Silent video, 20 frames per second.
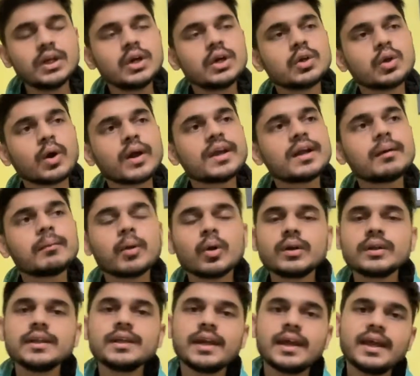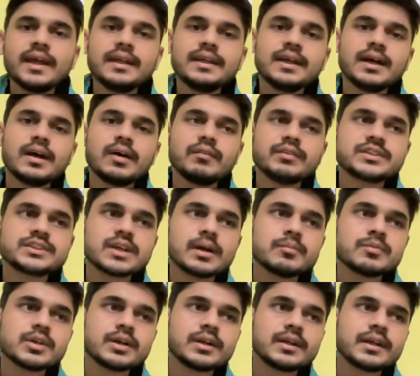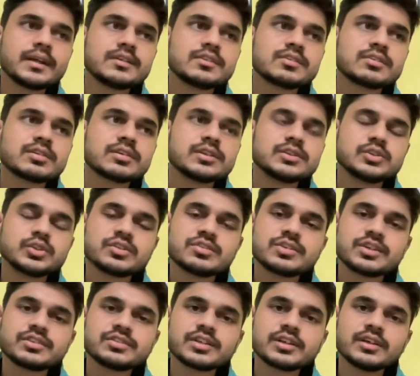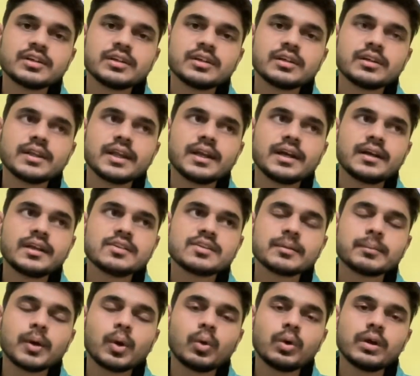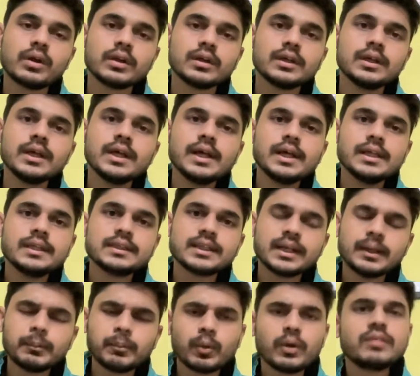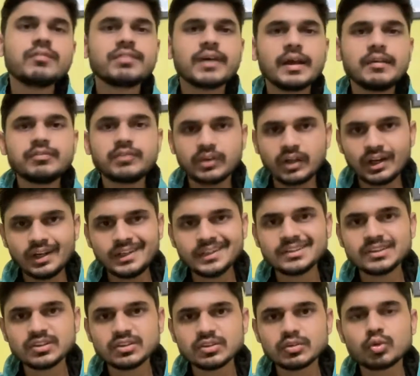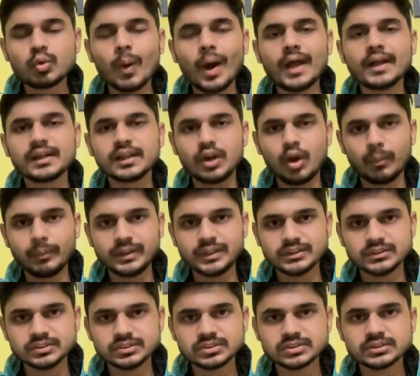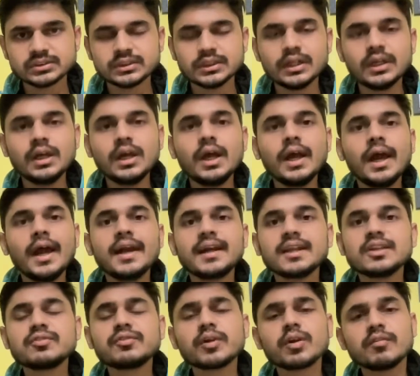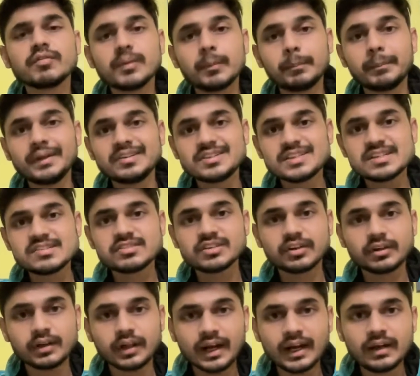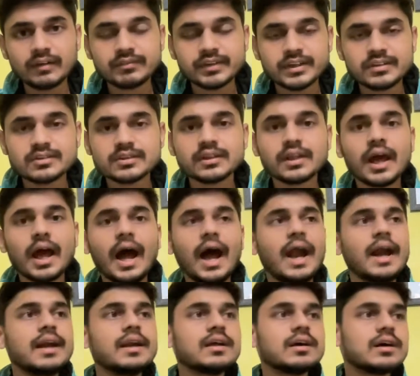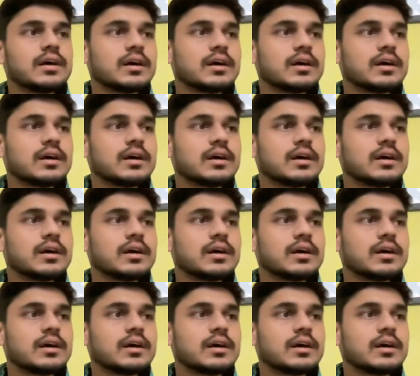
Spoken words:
Talking about the area which comes under its jurisdiction, then it is about 3.5 trillion square kilometers. It is one of the busiest tradeways and